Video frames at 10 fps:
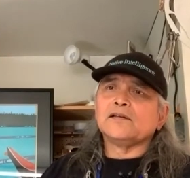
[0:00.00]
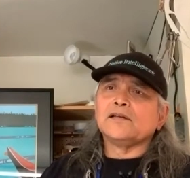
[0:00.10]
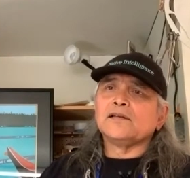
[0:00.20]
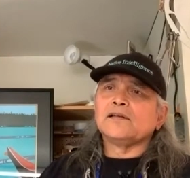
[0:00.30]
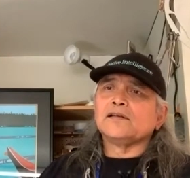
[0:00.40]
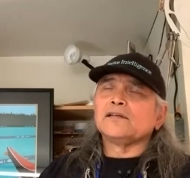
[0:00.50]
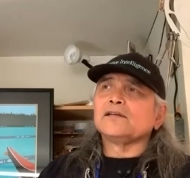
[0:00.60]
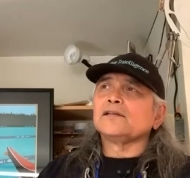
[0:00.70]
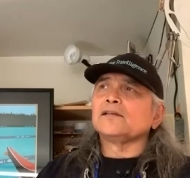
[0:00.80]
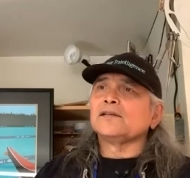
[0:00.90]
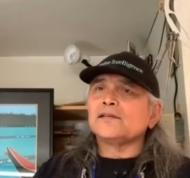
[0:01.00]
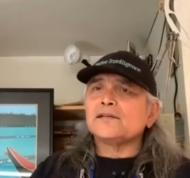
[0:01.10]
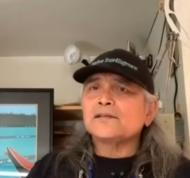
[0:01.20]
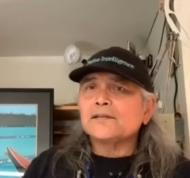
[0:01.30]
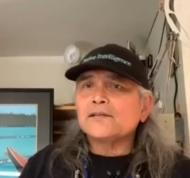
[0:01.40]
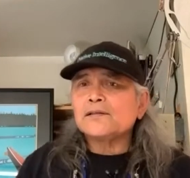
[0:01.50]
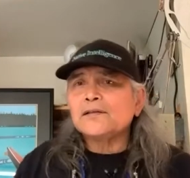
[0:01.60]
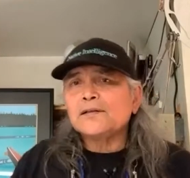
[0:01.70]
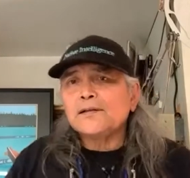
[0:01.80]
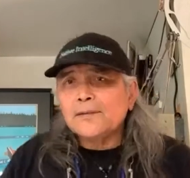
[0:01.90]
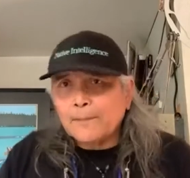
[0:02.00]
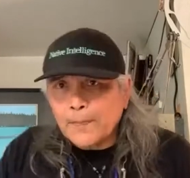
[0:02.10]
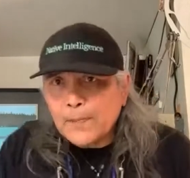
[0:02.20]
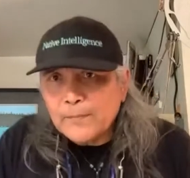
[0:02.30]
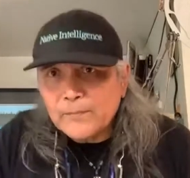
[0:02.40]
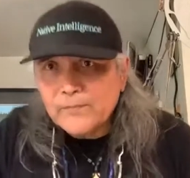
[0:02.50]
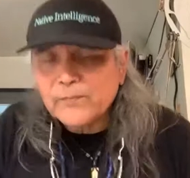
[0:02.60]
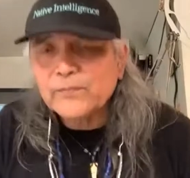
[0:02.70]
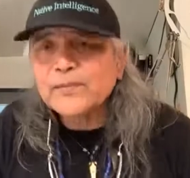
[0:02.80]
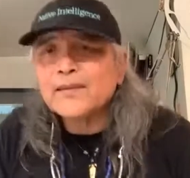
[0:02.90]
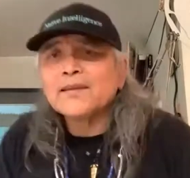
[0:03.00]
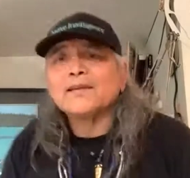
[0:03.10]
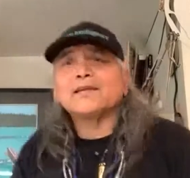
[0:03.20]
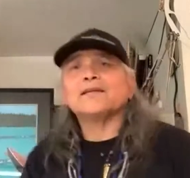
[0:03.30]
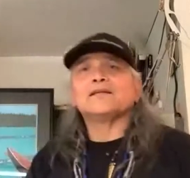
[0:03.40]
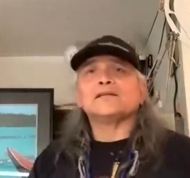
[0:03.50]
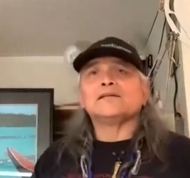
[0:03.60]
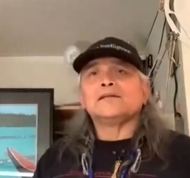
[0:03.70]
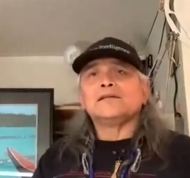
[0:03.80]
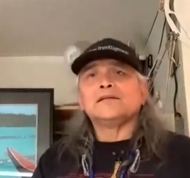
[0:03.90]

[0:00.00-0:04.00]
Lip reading: No one is speaking in this clip.